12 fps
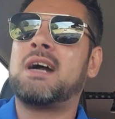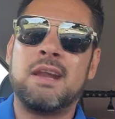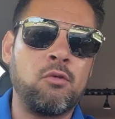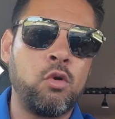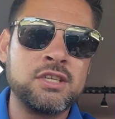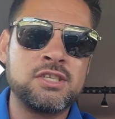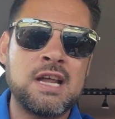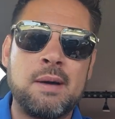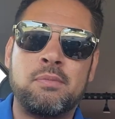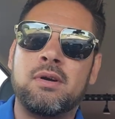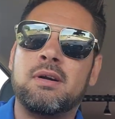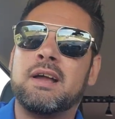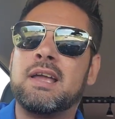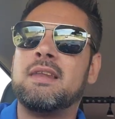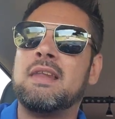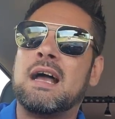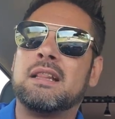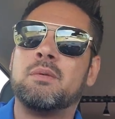of a run stopper. Again,
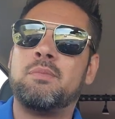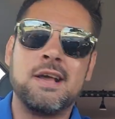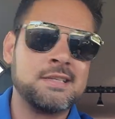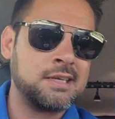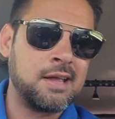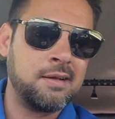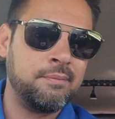not the best,